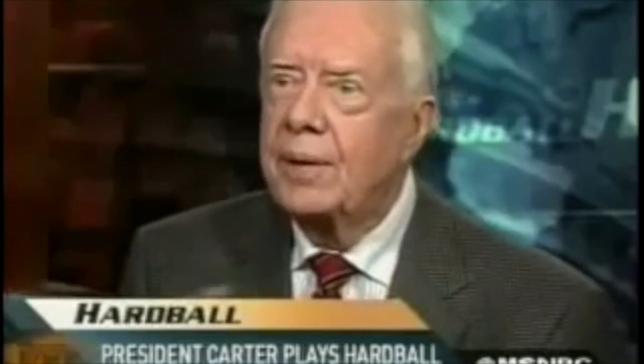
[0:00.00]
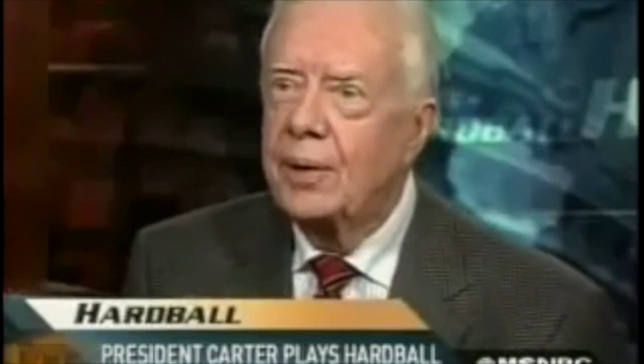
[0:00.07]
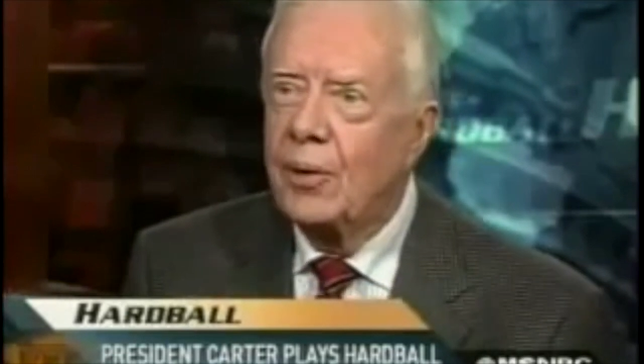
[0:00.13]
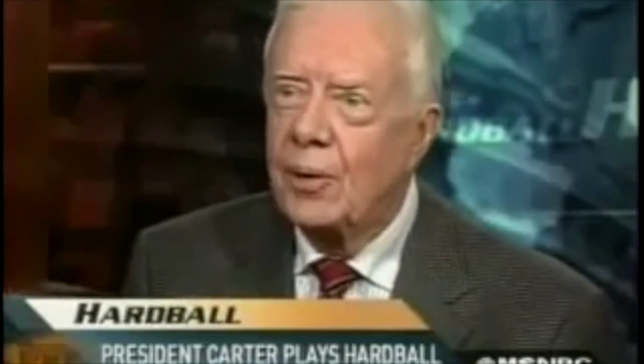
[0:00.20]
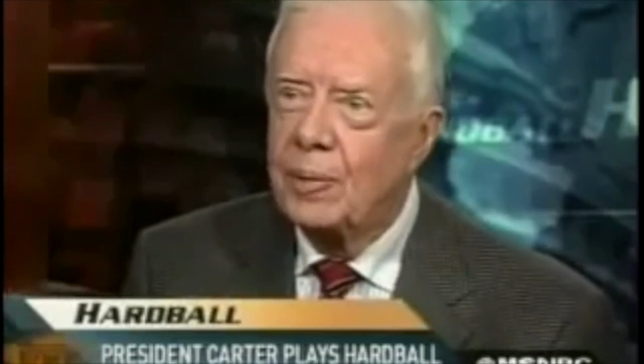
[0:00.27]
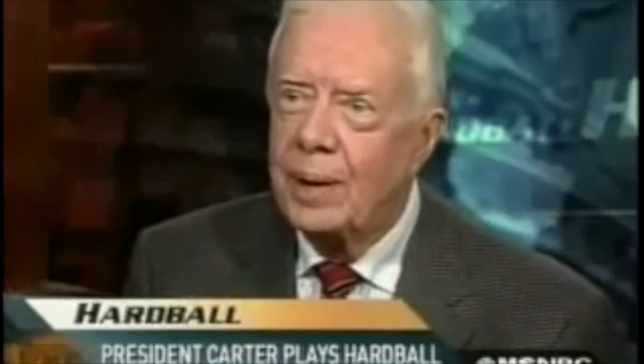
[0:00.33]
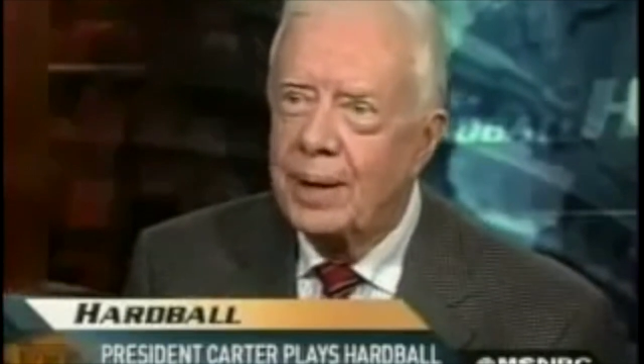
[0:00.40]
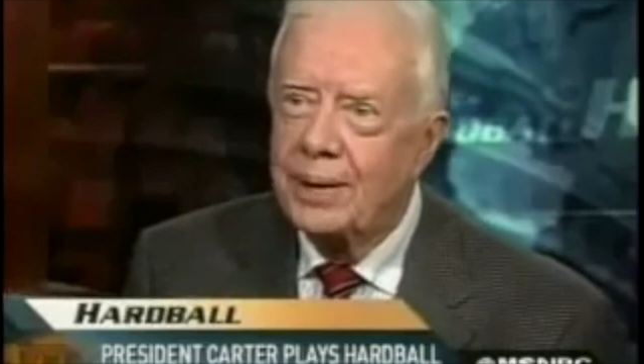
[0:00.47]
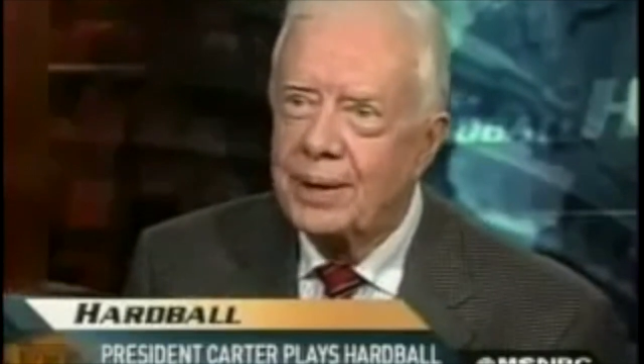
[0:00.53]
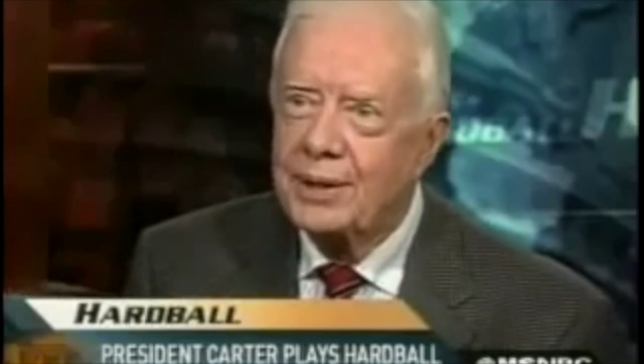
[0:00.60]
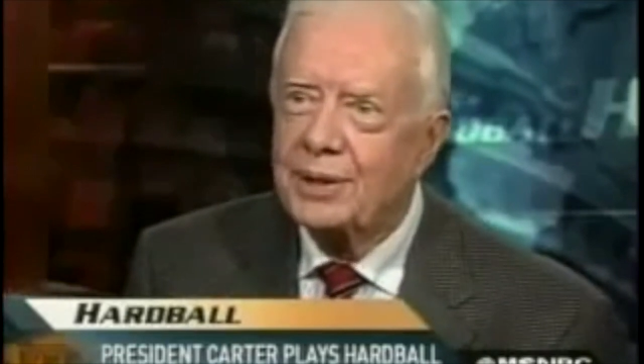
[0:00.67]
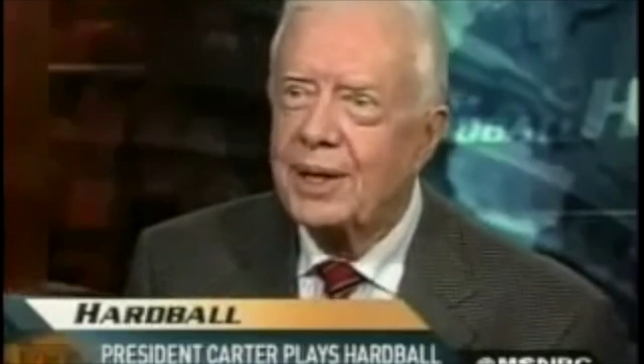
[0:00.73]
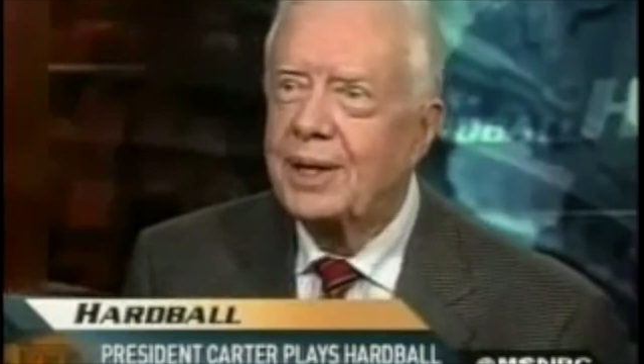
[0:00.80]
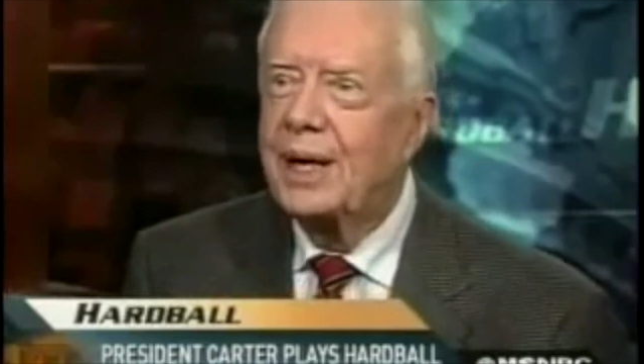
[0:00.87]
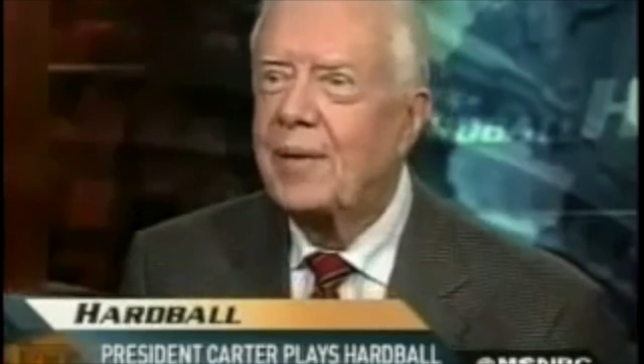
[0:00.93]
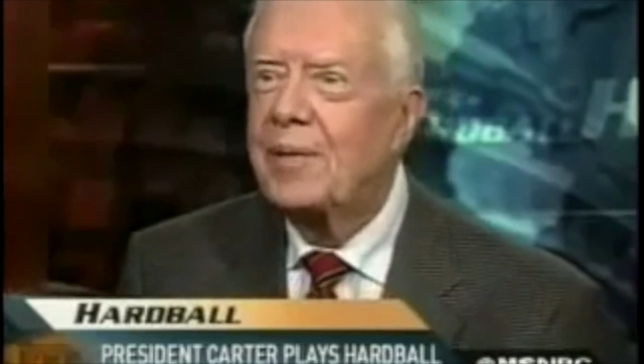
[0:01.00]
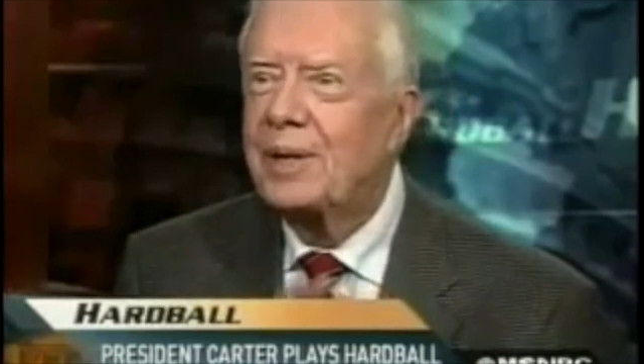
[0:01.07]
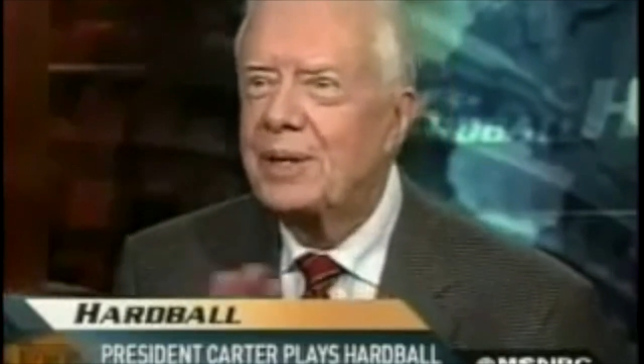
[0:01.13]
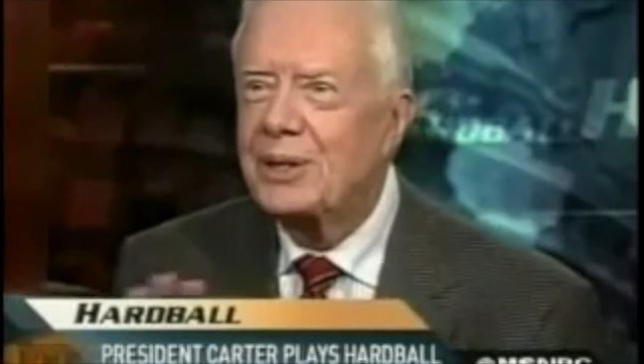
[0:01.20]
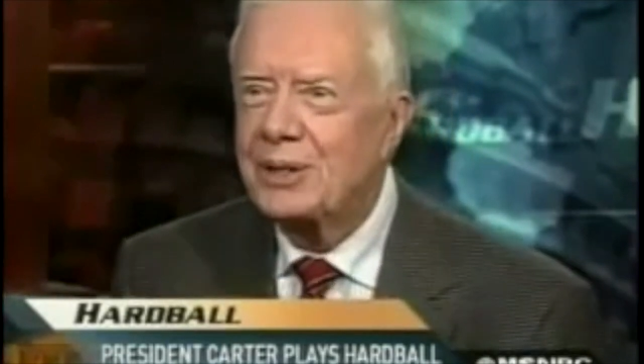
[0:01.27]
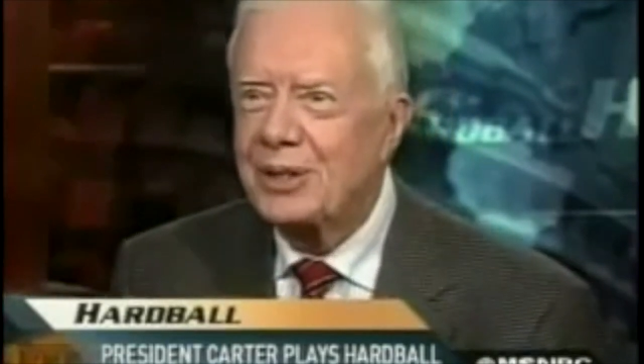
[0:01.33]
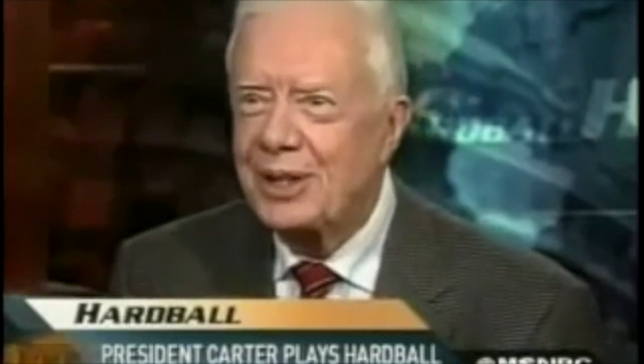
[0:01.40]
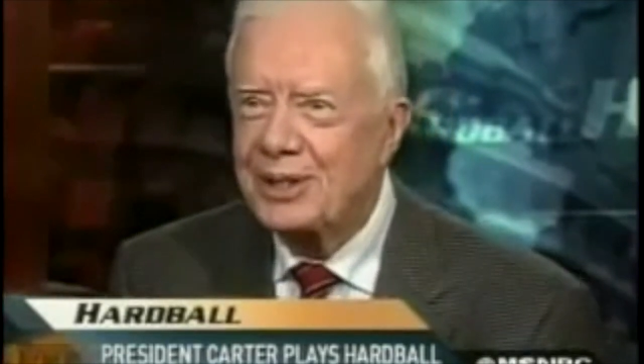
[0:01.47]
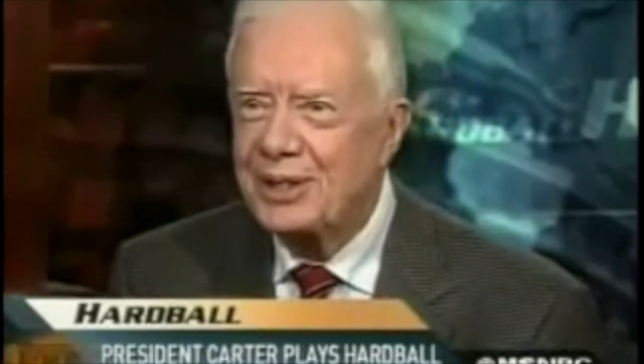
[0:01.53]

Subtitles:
never know about this. They never